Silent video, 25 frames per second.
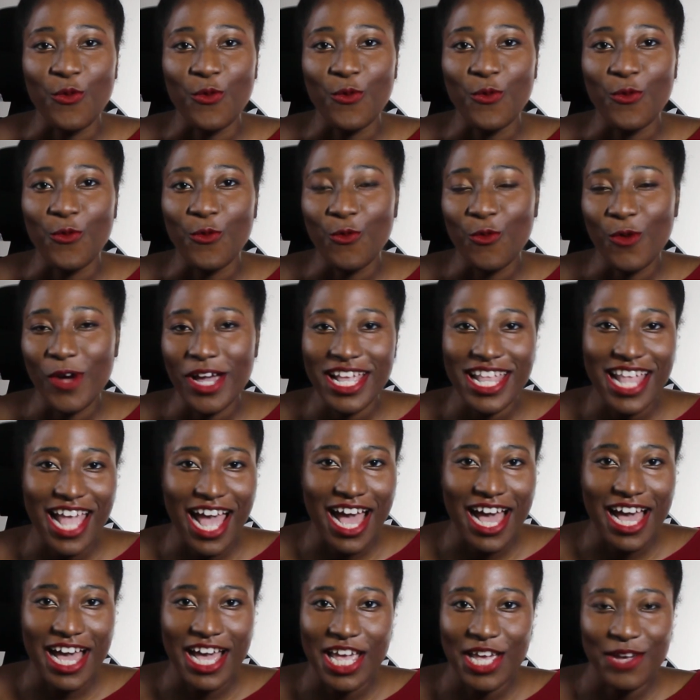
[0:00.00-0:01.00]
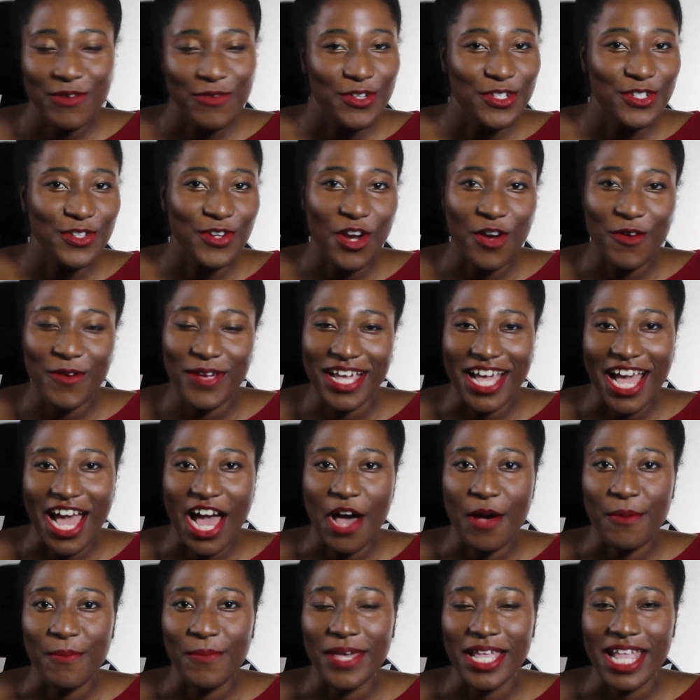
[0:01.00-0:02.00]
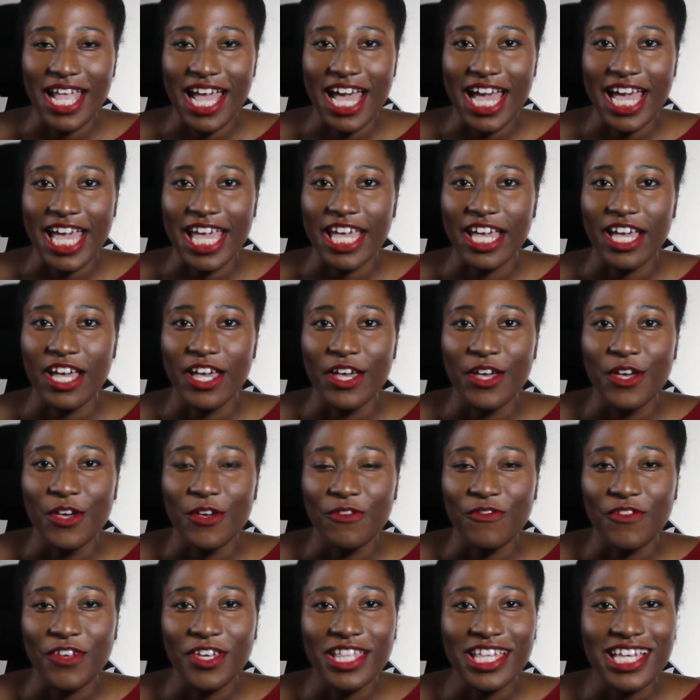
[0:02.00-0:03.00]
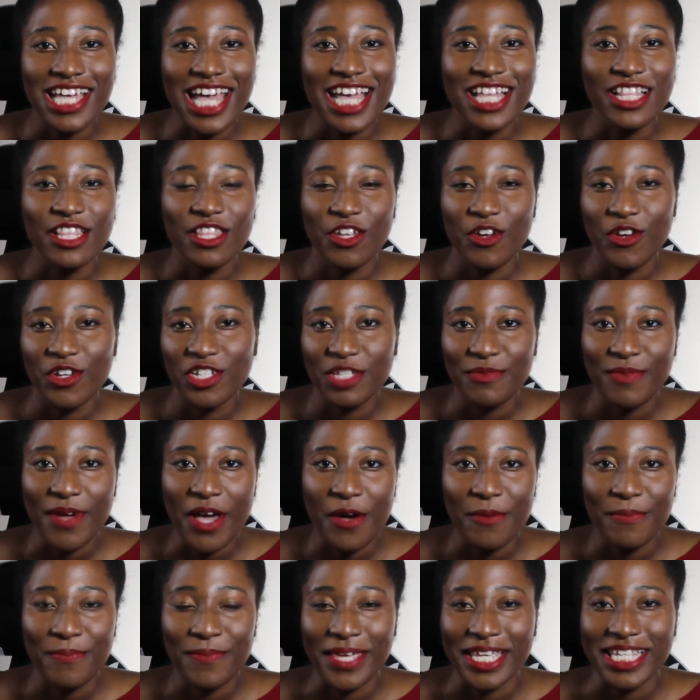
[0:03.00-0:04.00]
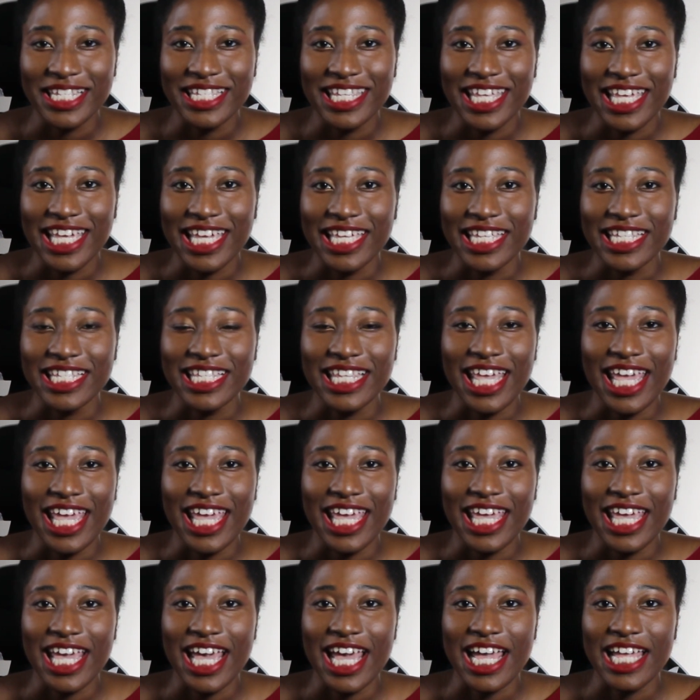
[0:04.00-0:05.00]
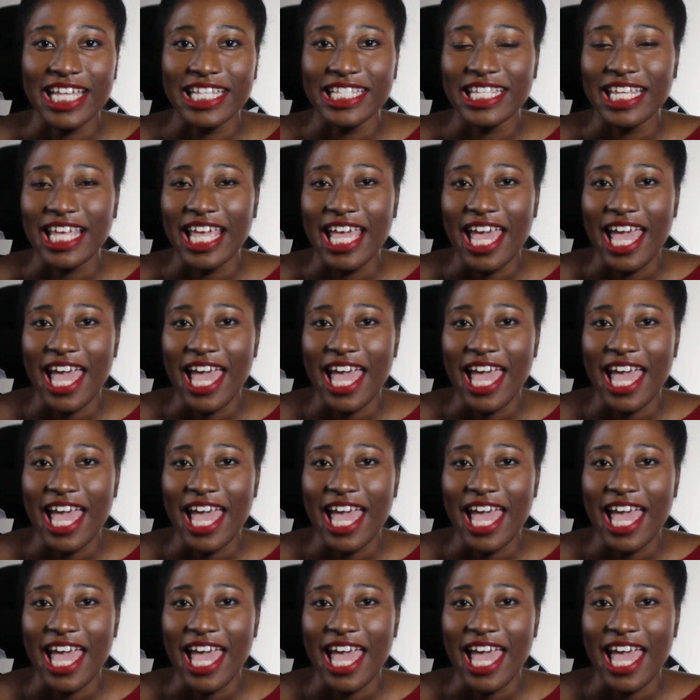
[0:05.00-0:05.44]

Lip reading: when I was growing up and I feel like I learned about business and